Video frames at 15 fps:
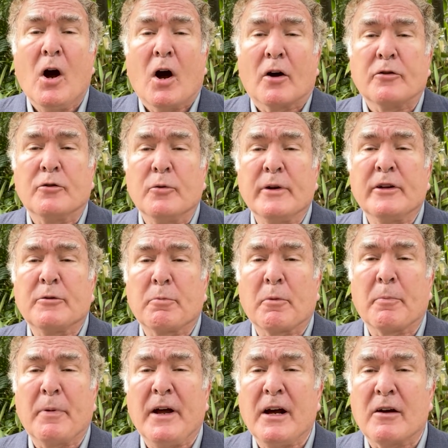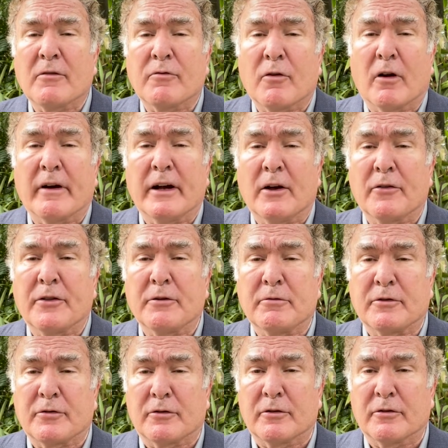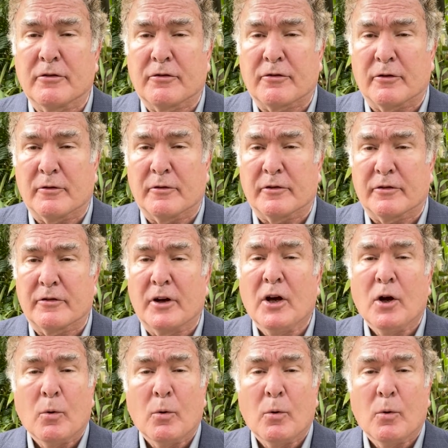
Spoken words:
are doing to prepare for our healthy return to service,